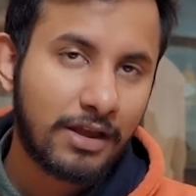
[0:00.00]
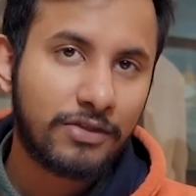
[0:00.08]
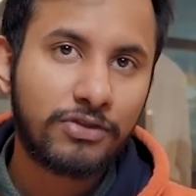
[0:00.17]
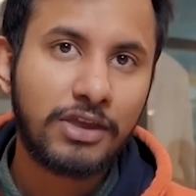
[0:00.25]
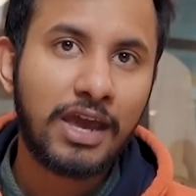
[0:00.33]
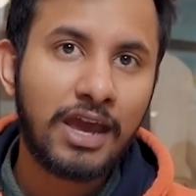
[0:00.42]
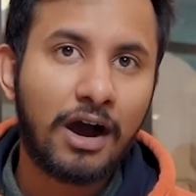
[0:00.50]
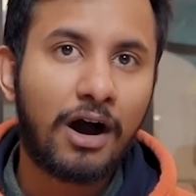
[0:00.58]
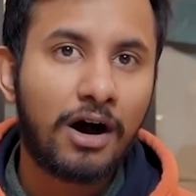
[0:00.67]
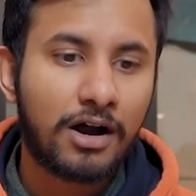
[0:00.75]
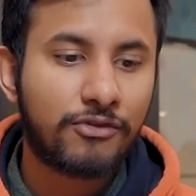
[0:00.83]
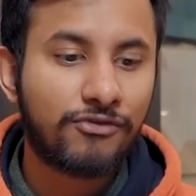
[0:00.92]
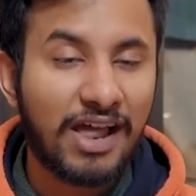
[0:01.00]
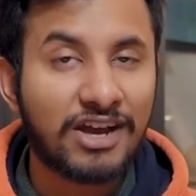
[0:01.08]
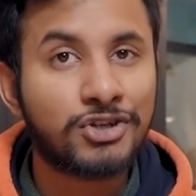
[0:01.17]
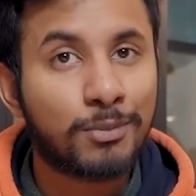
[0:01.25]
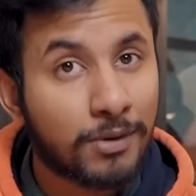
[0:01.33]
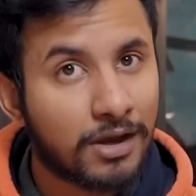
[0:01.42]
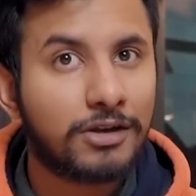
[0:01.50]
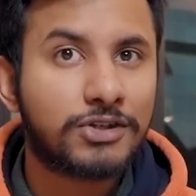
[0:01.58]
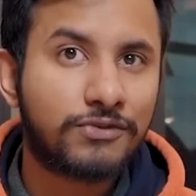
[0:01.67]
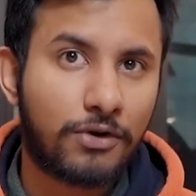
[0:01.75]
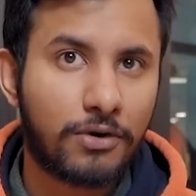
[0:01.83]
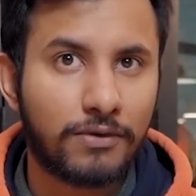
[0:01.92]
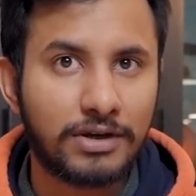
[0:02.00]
they are flagship killers for a